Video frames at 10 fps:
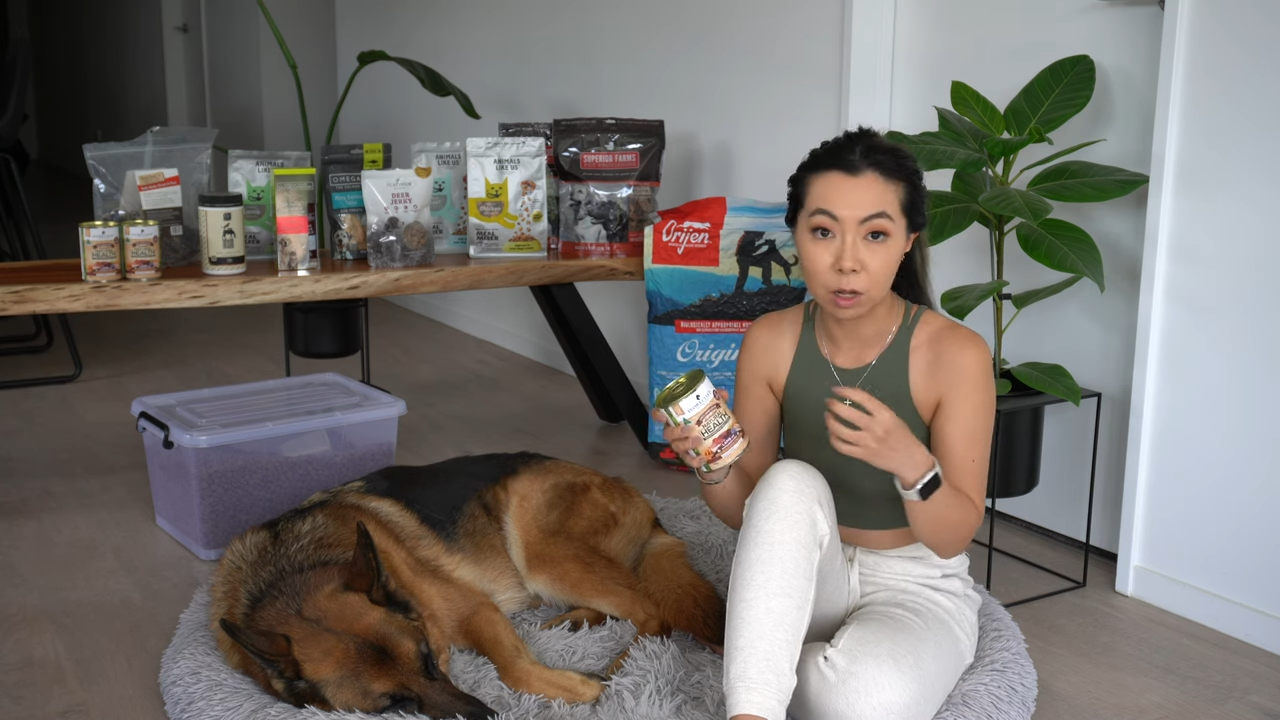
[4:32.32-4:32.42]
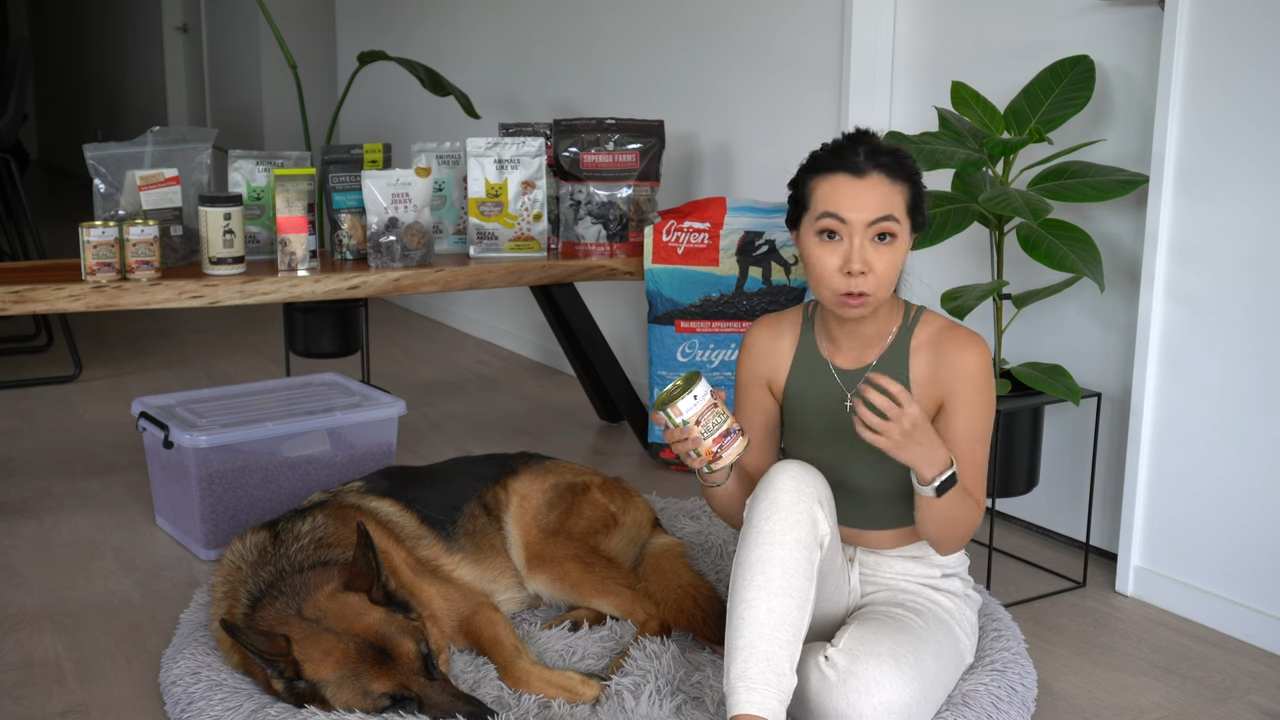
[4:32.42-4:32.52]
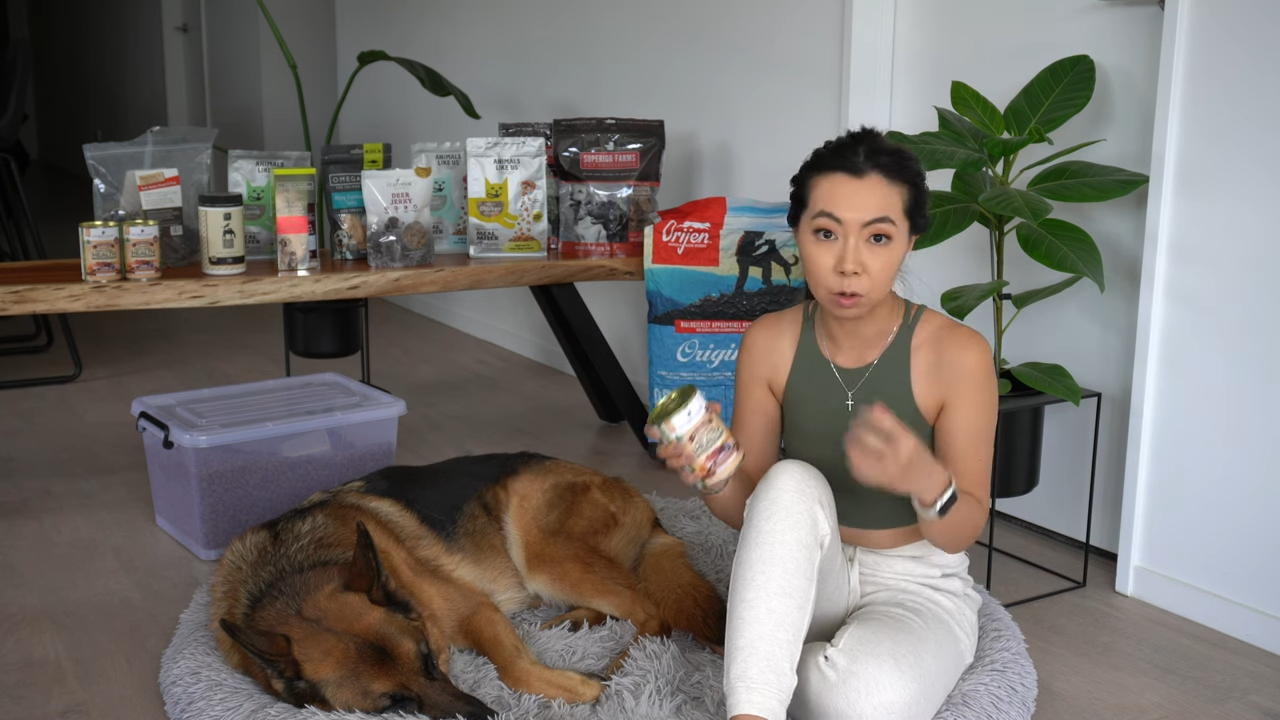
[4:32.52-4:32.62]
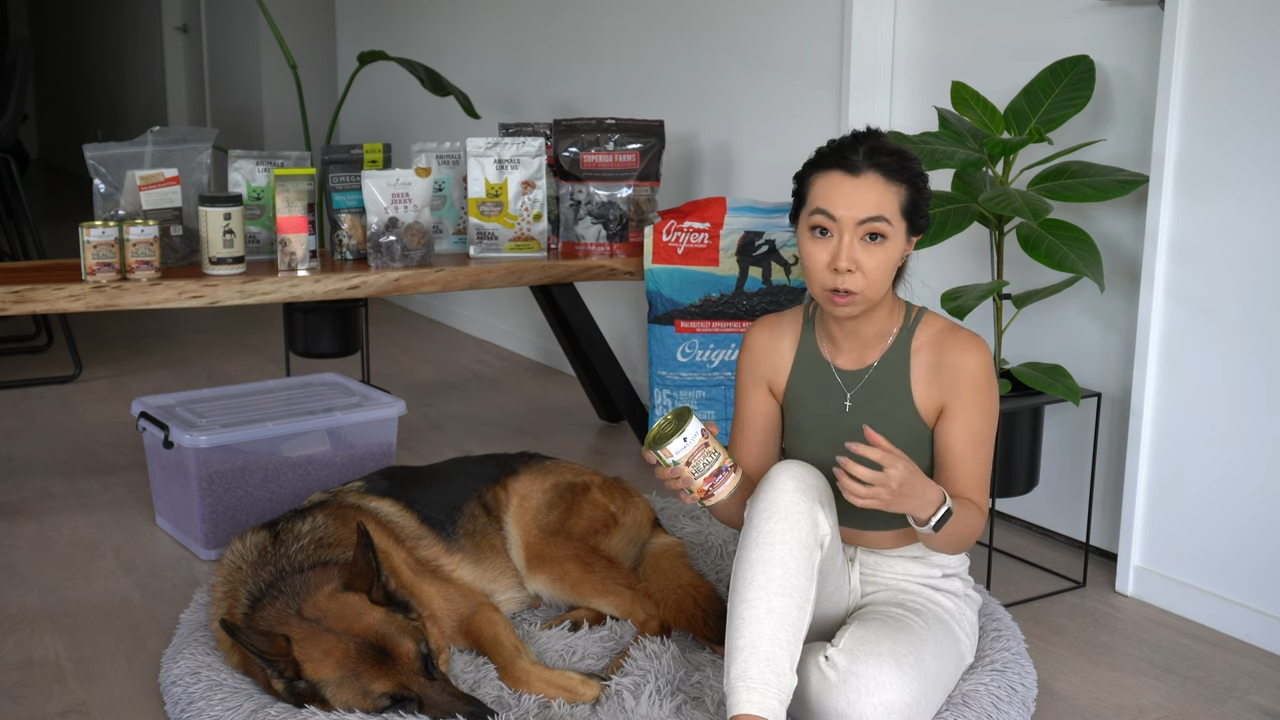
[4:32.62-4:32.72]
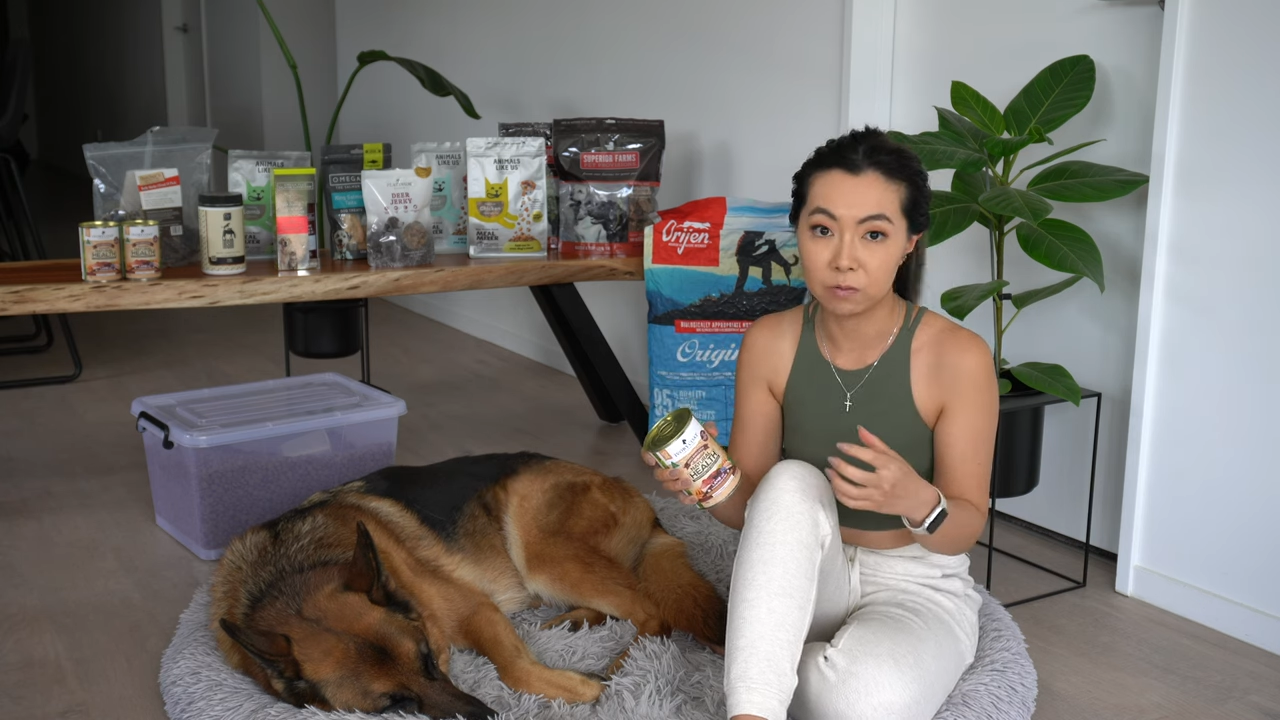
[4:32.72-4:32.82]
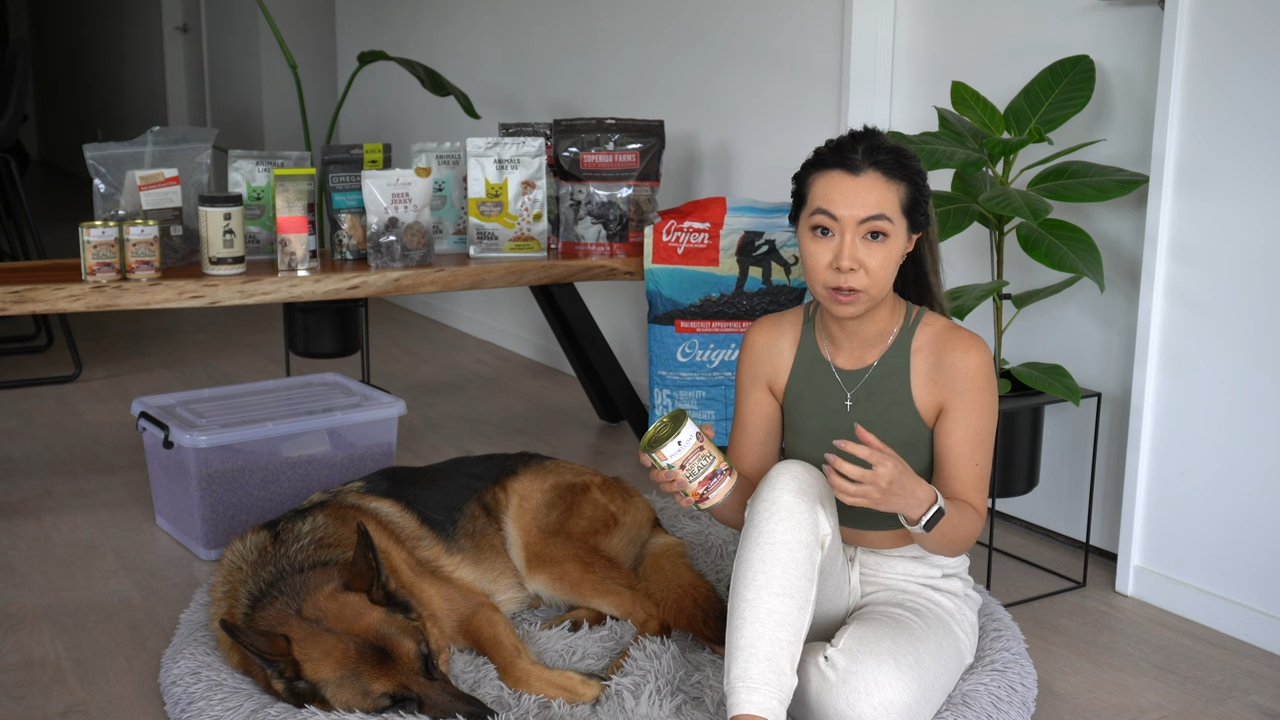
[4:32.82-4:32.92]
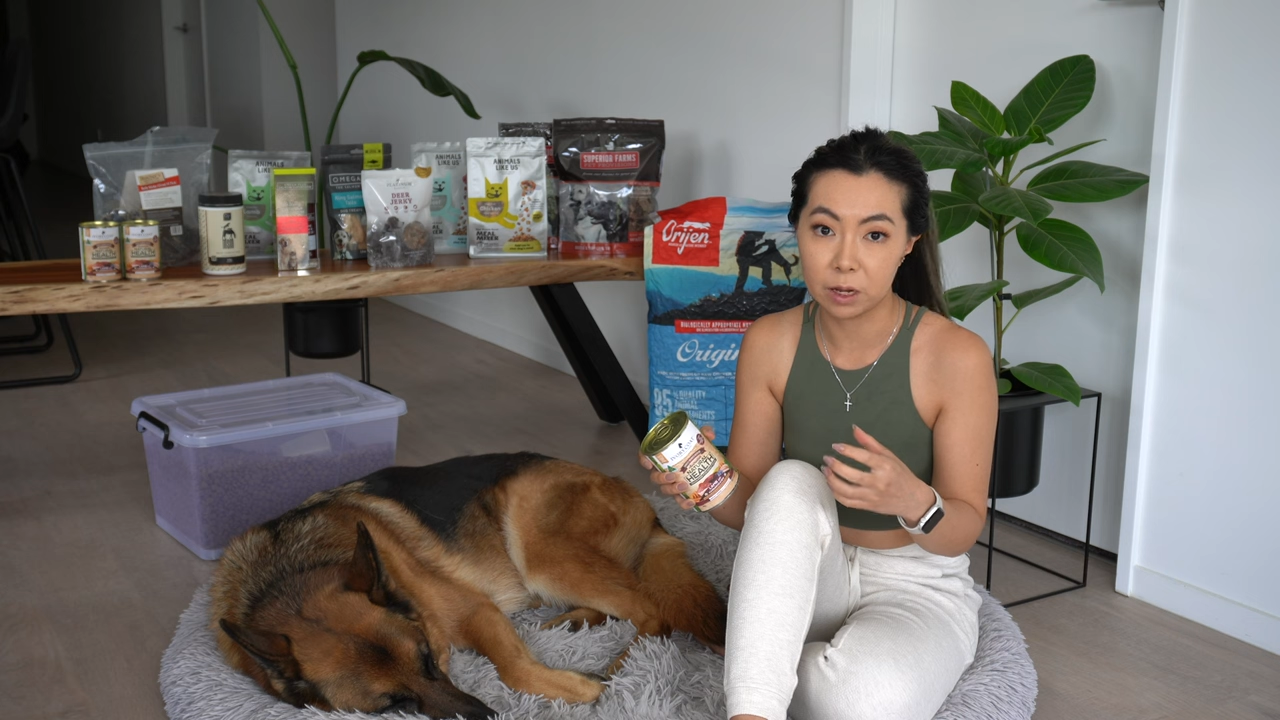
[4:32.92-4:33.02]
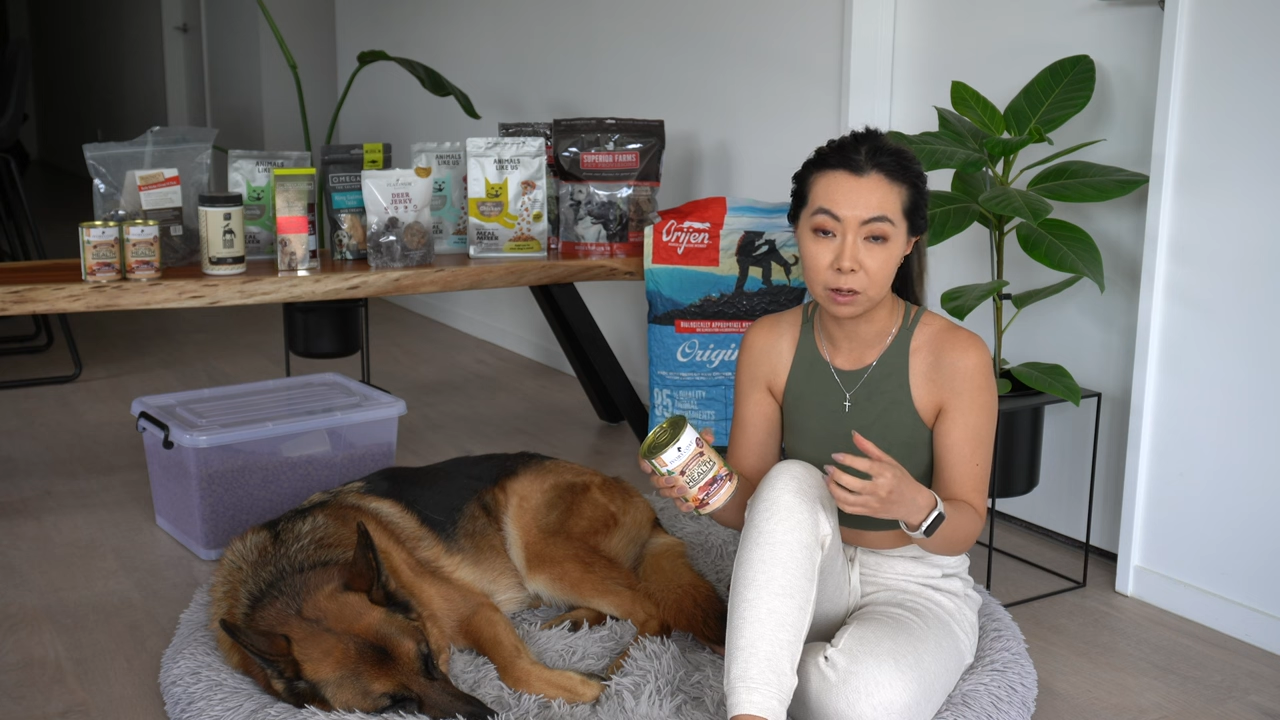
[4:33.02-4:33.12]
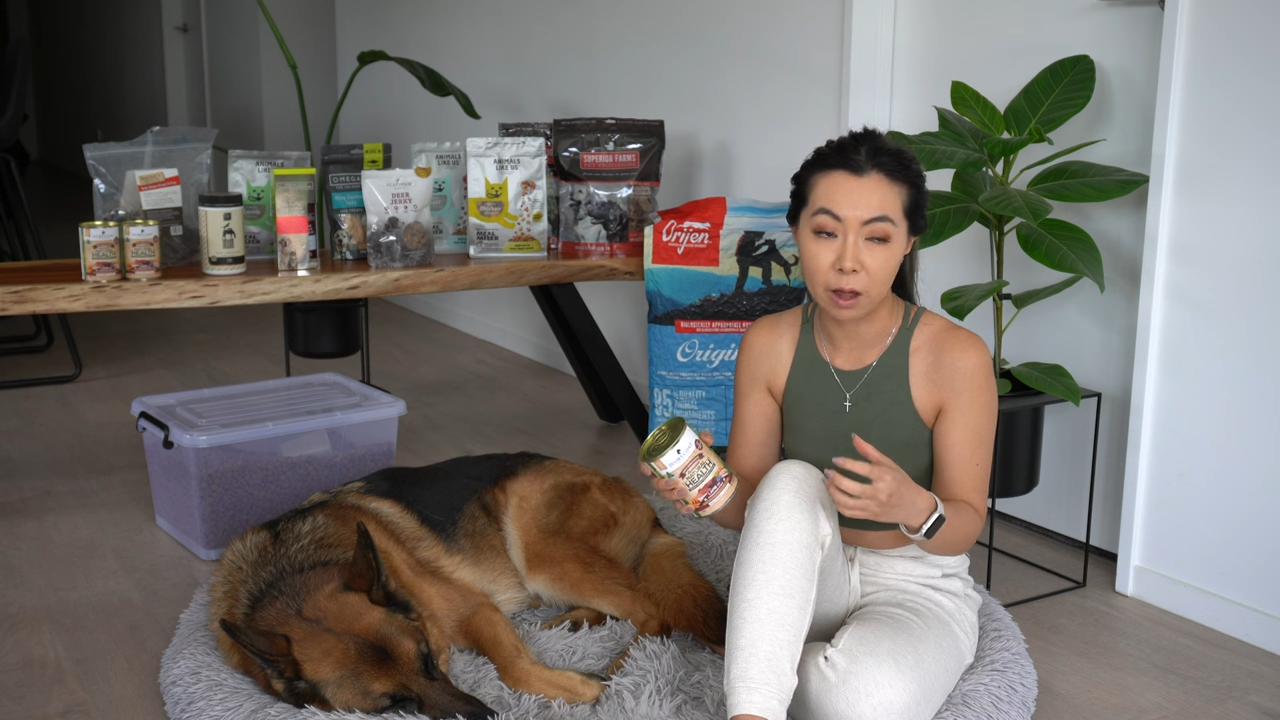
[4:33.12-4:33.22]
a lot of it,